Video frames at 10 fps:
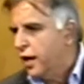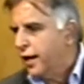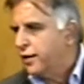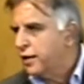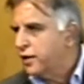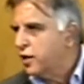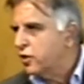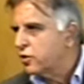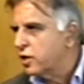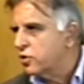and I
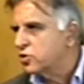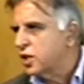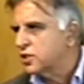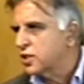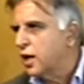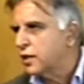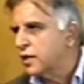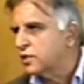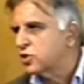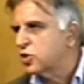hear that you just can't
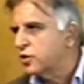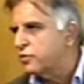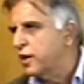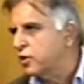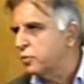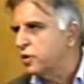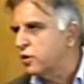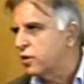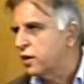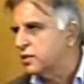get certified to be
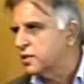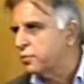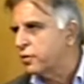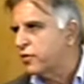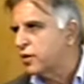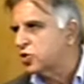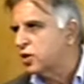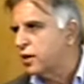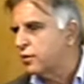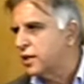a real estate professional
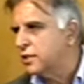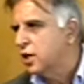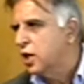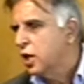nowadays.